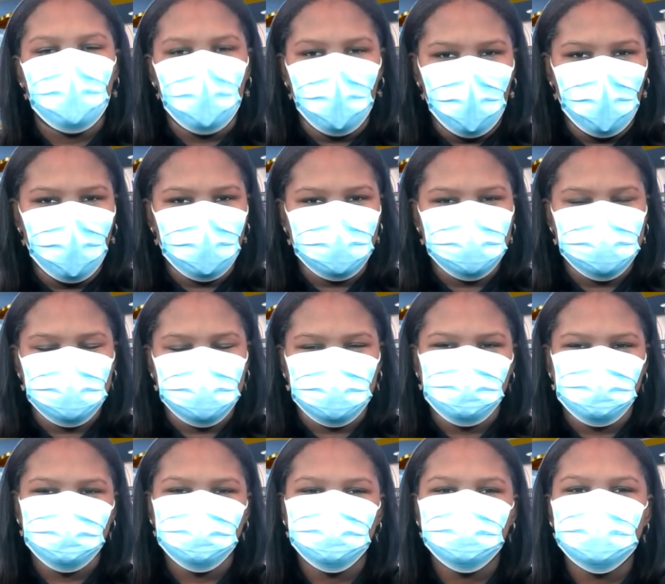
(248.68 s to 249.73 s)
Awesome.
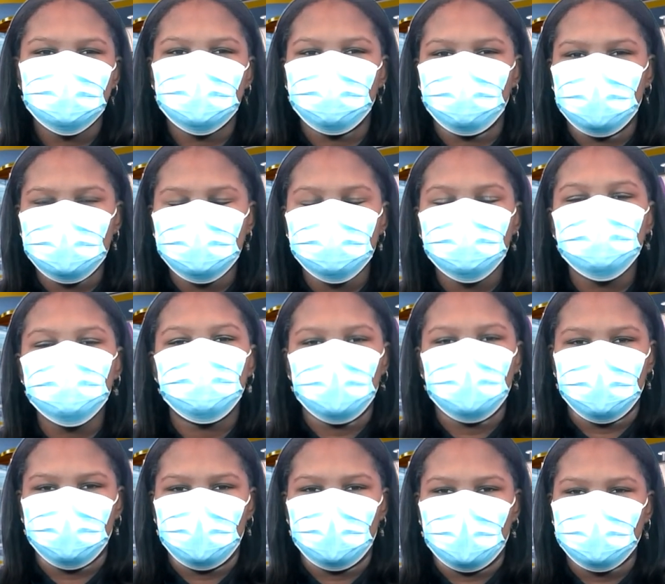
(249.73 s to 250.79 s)
To visit the book
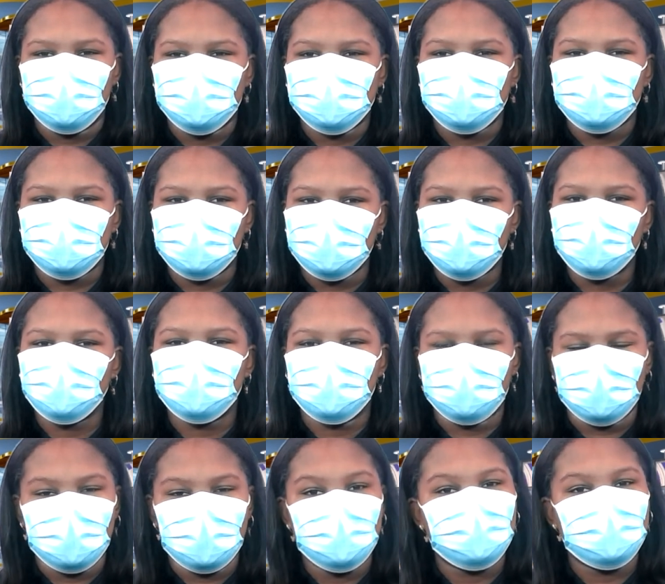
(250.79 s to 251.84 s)
fair, just click on the
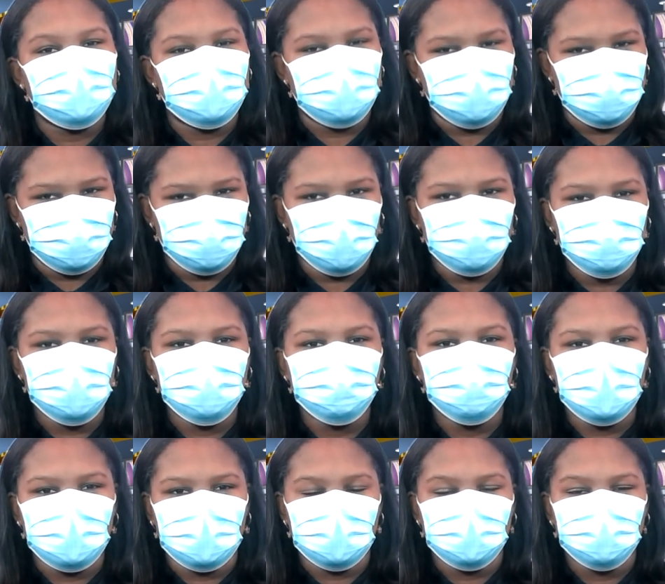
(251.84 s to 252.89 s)
link in the description
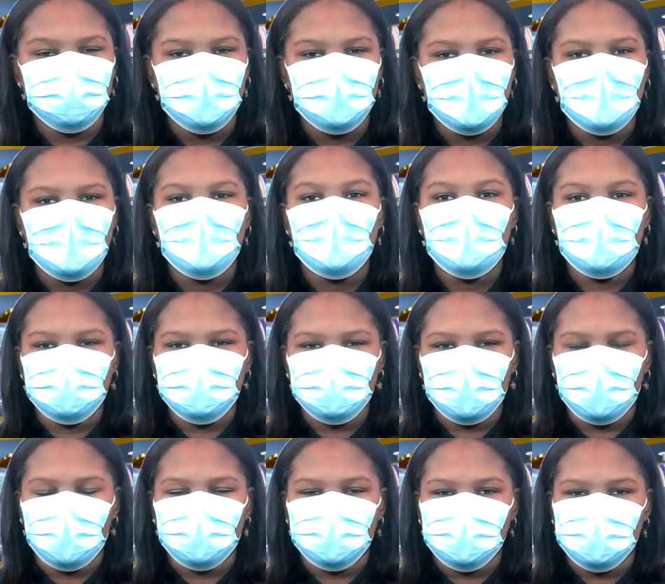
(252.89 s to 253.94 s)
below. And
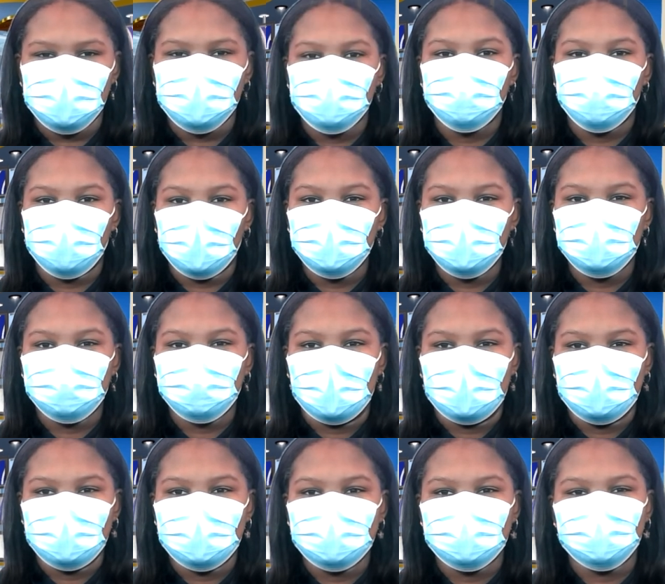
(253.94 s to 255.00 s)
scholars, March
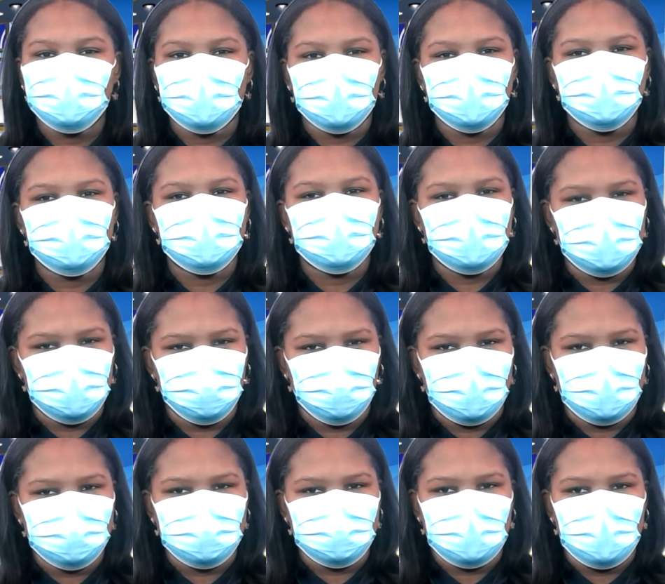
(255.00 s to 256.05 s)
Madness starts this
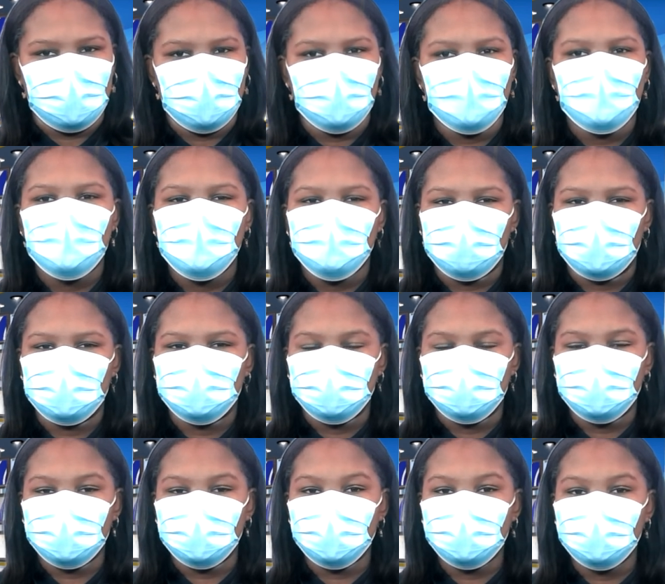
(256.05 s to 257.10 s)
Wednesday, March
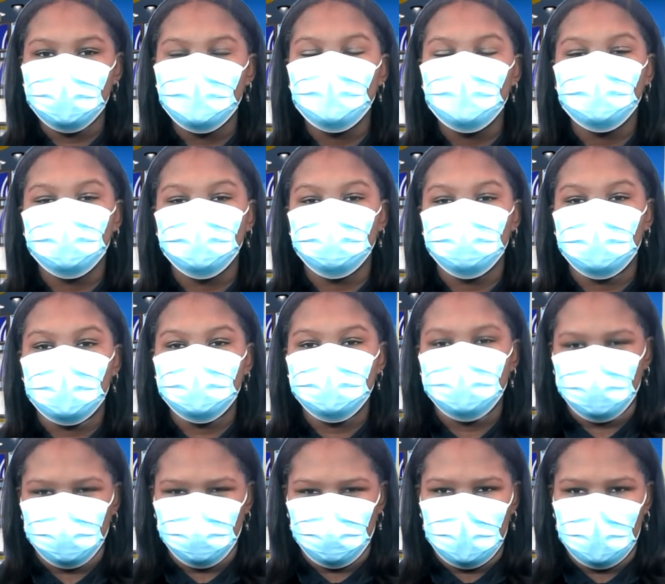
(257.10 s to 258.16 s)
3rd through March
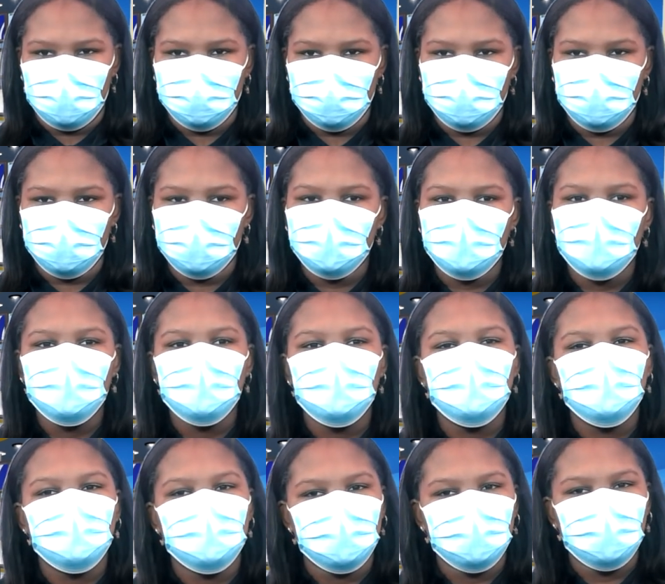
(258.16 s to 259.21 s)
12th.
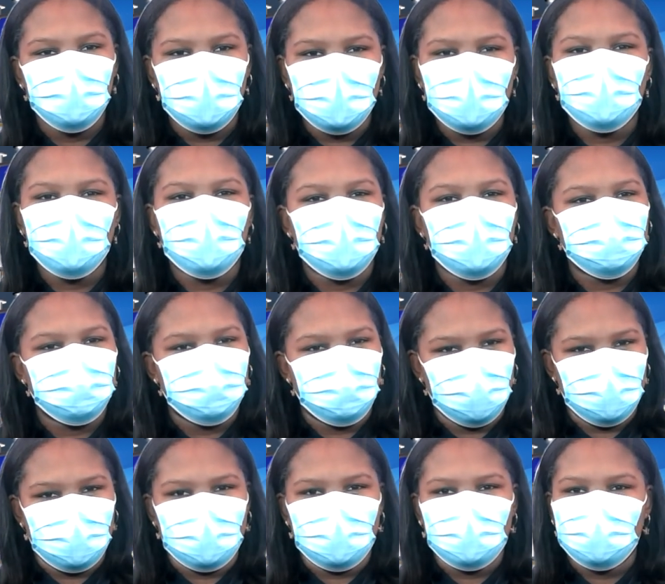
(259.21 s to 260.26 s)
We are
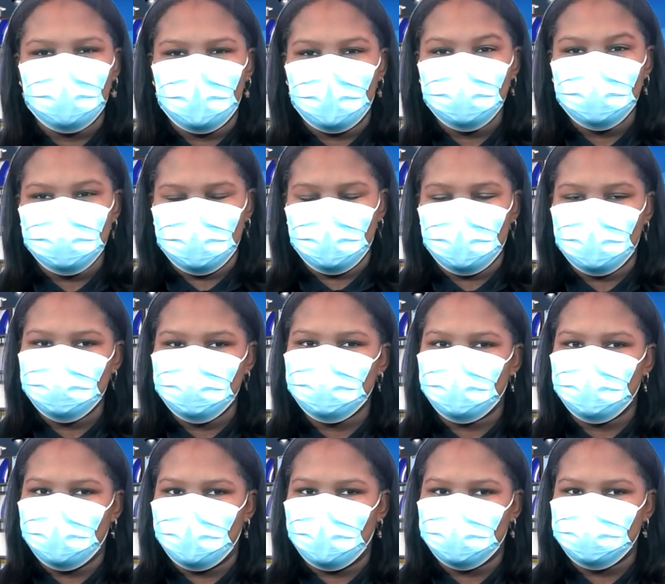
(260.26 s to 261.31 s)
putting class against
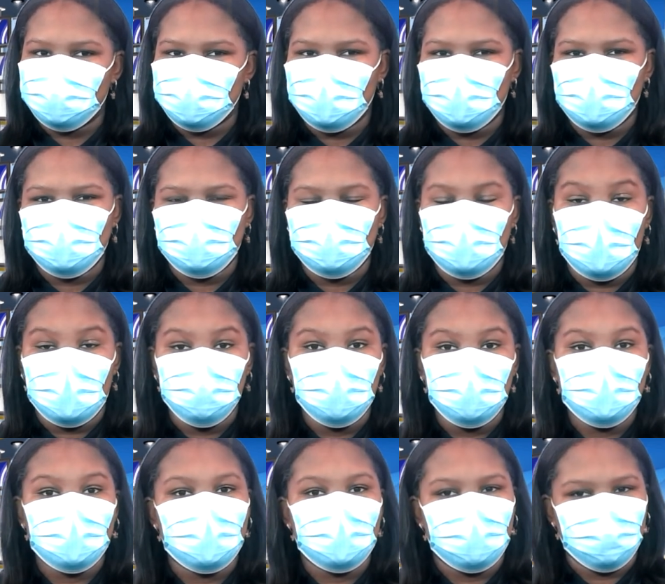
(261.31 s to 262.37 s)
class in an
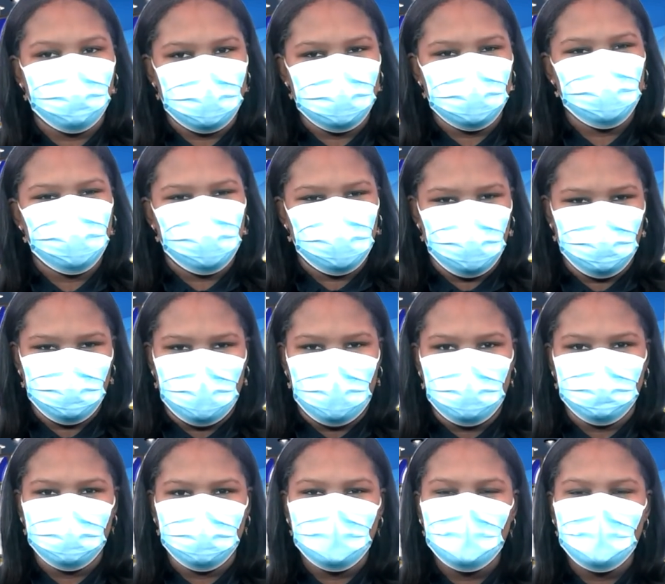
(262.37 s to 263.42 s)
epic i-Ready showdown.
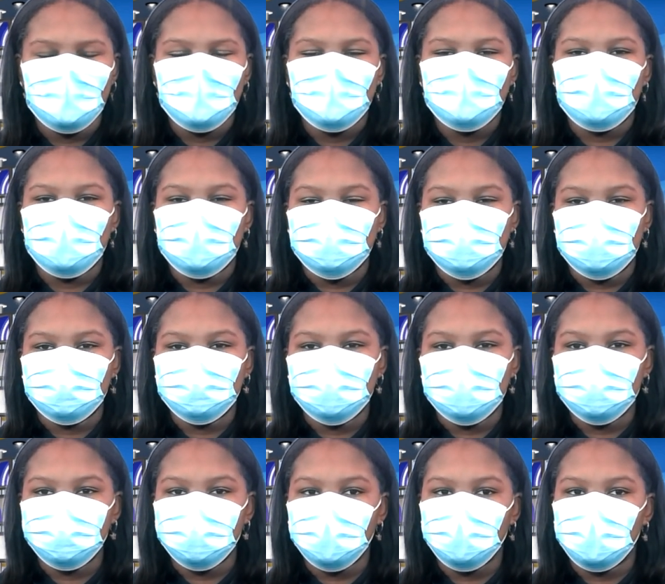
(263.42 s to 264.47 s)
The
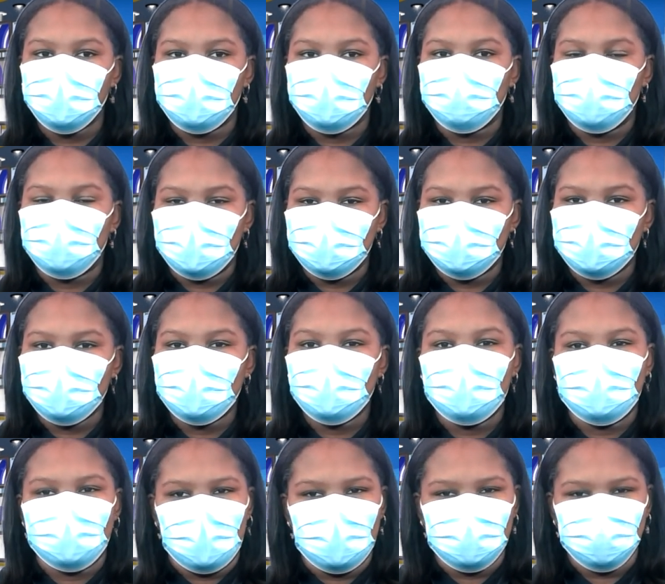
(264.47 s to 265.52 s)
incentive will be pizza and
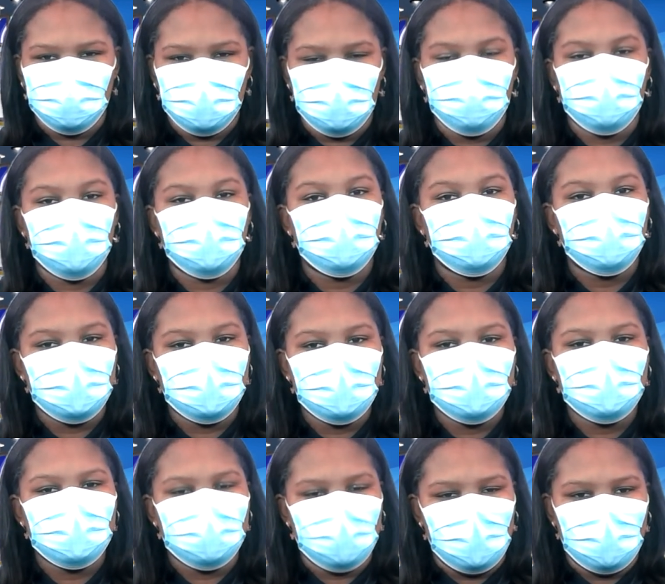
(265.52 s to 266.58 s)
ice cream for the winning
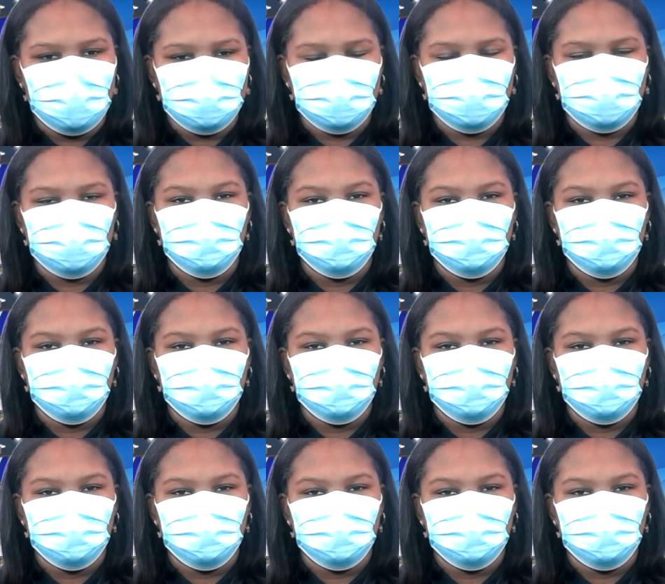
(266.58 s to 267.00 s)
class.